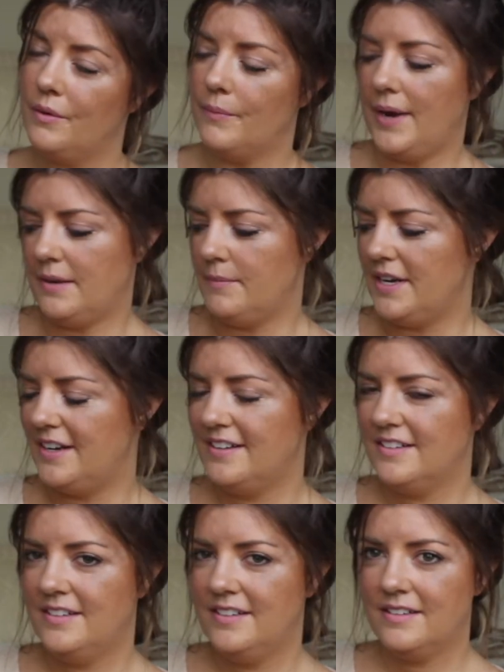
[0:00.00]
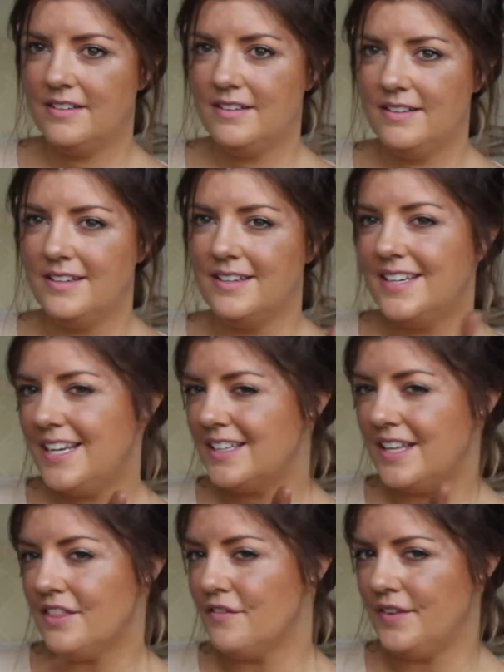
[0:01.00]
Wait a minute.
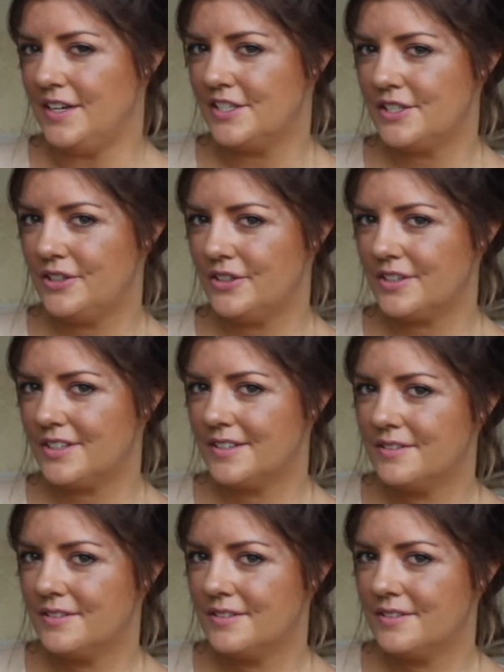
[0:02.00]
Nearly the finished look.